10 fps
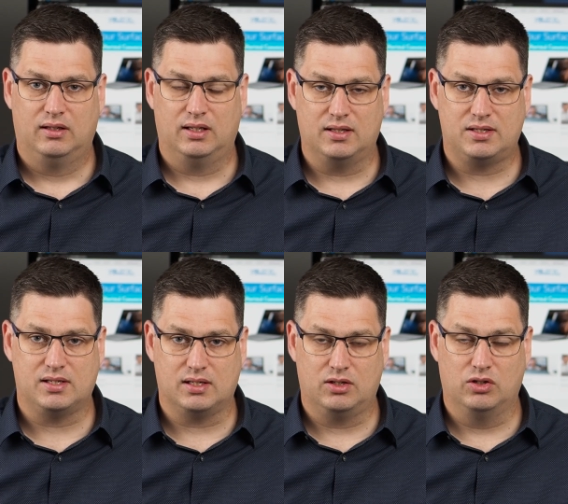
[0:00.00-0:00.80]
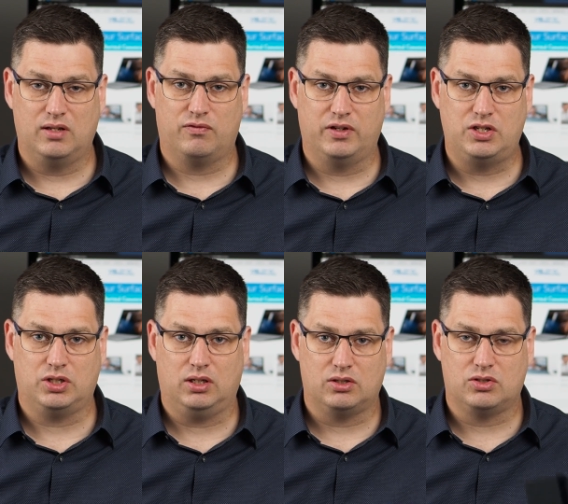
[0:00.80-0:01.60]
Now, this is a unique
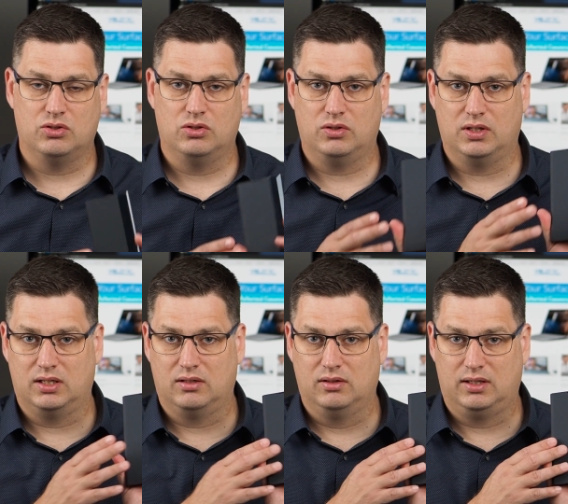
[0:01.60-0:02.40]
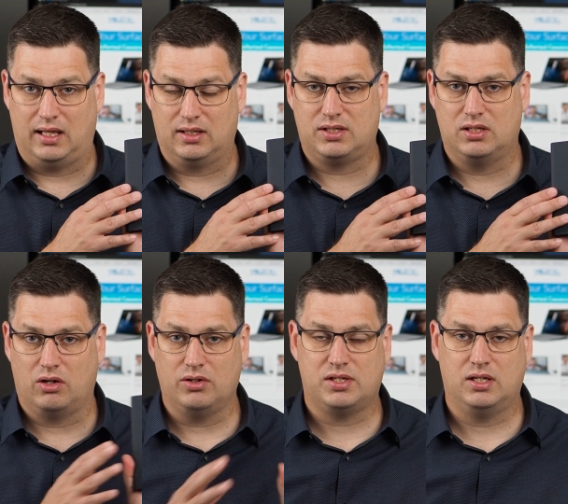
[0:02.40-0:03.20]
feature to the Galaxy
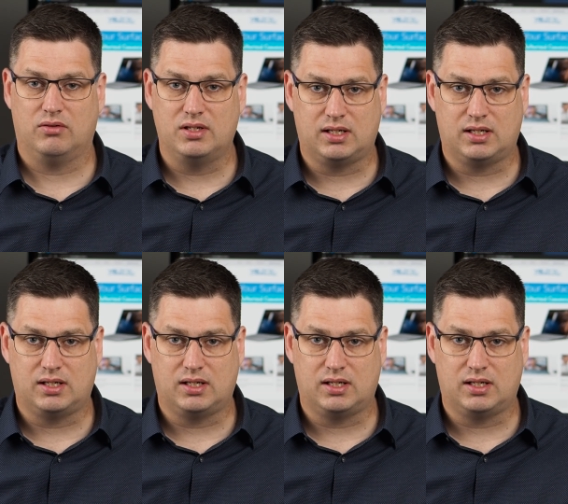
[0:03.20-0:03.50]
Note series